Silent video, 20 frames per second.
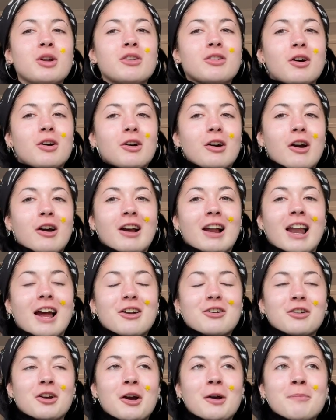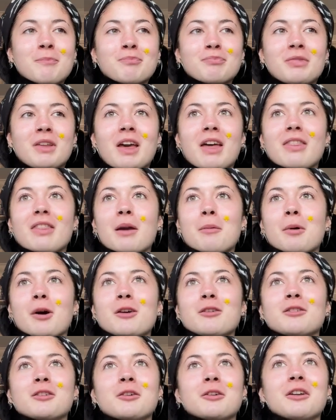Darko collection. They
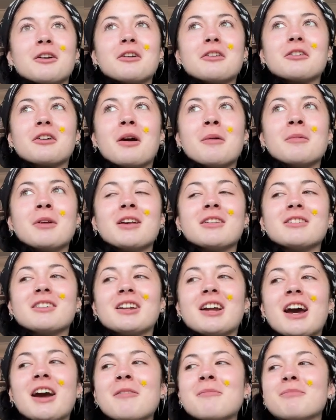posted it on their Instagram yesterday.